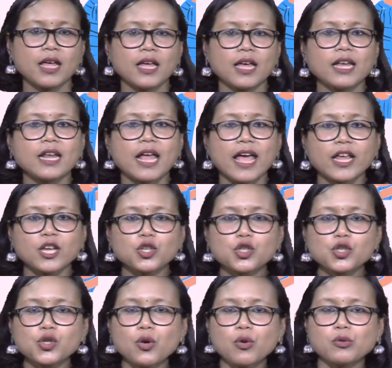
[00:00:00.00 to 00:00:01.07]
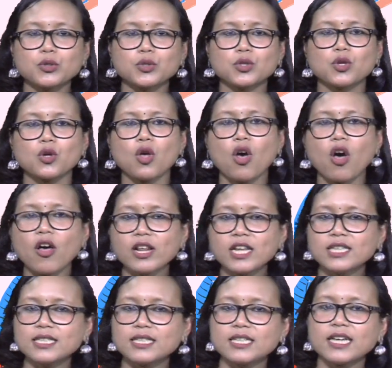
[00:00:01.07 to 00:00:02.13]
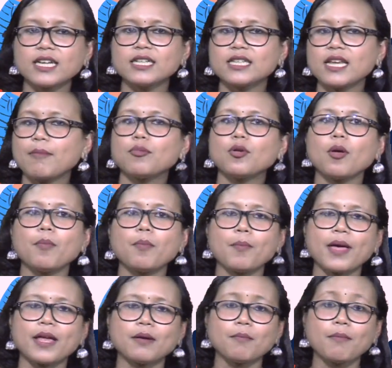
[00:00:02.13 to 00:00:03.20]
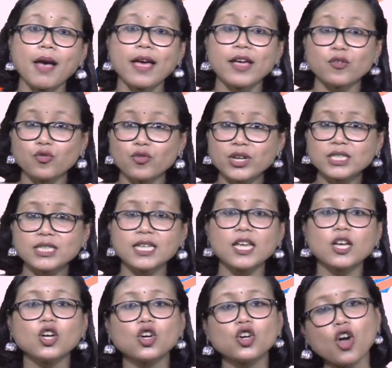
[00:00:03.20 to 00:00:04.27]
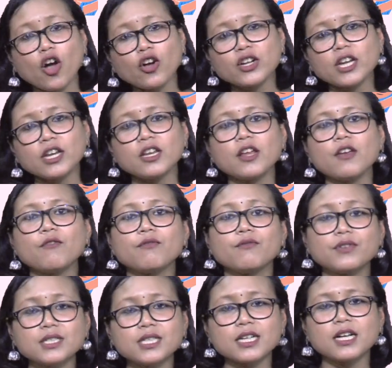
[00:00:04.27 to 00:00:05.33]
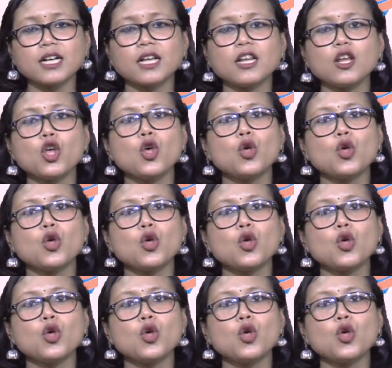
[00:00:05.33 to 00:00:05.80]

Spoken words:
it ensures holistic development by addressing cognitive, physical,